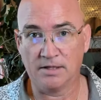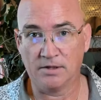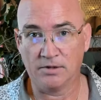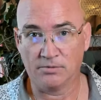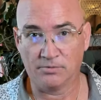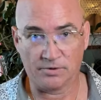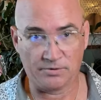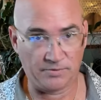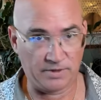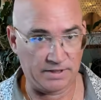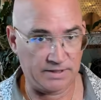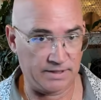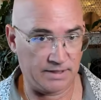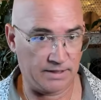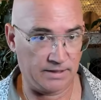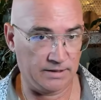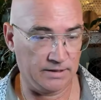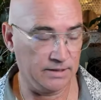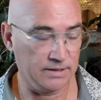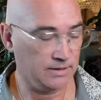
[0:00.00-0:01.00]
When we
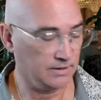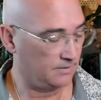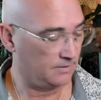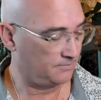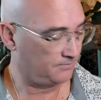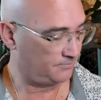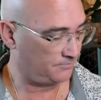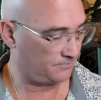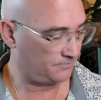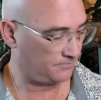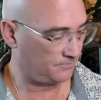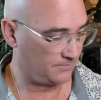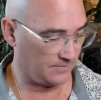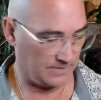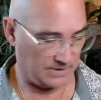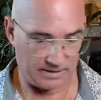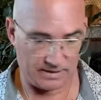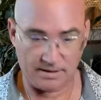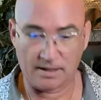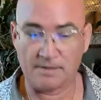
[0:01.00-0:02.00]
did,
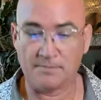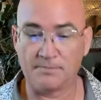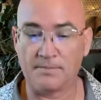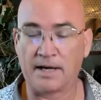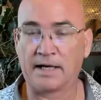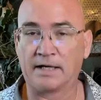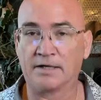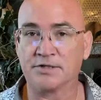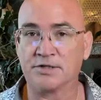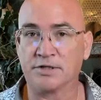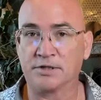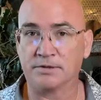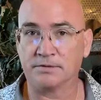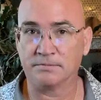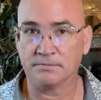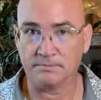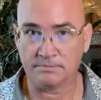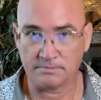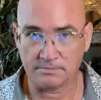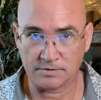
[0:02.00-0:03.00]

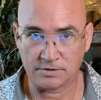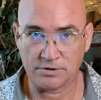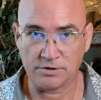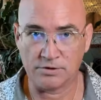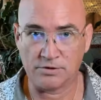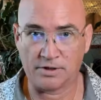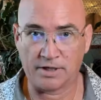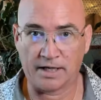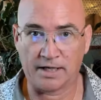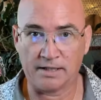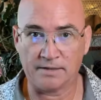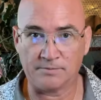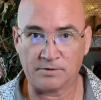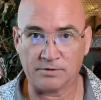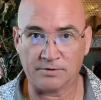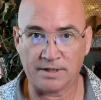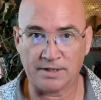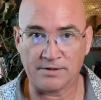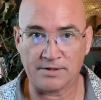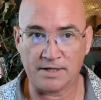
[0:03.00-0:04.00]
imagine your animal
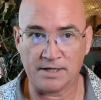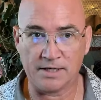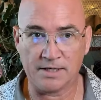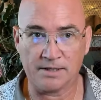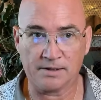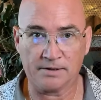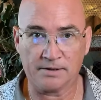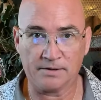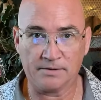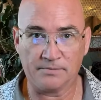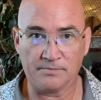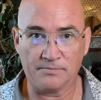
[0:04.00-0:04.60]
right there.